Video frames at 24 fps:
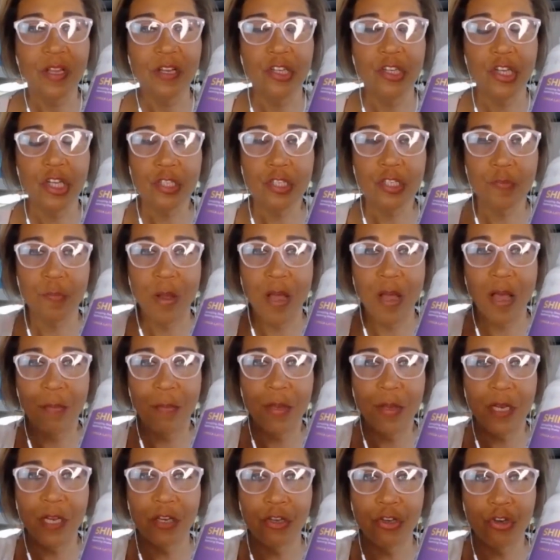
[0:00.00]
Just pop
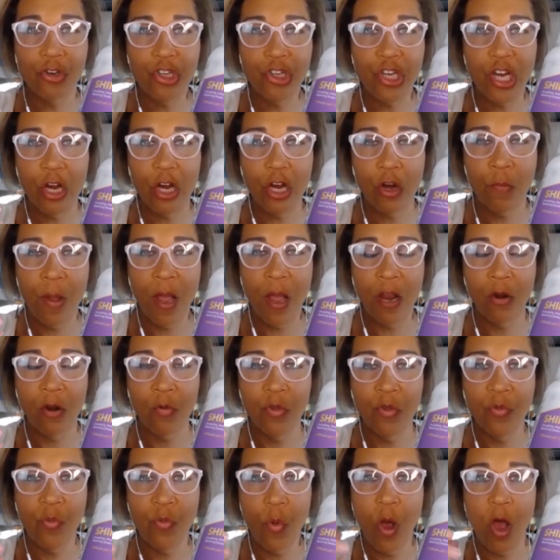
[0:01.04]
it in your shaker bottle
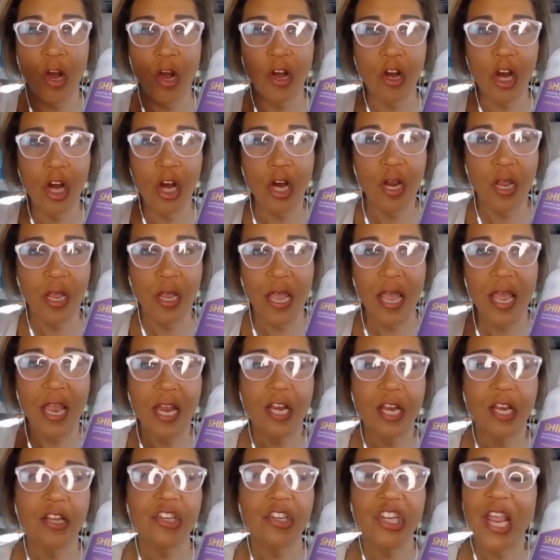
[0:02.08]
with water
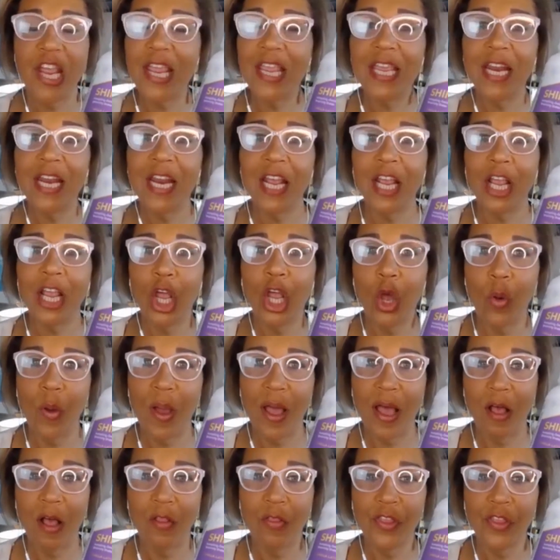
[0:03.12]
and shake it and go
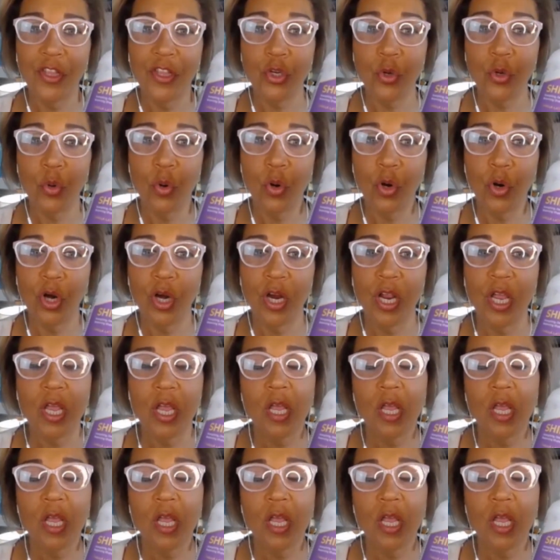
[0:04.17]
out the door.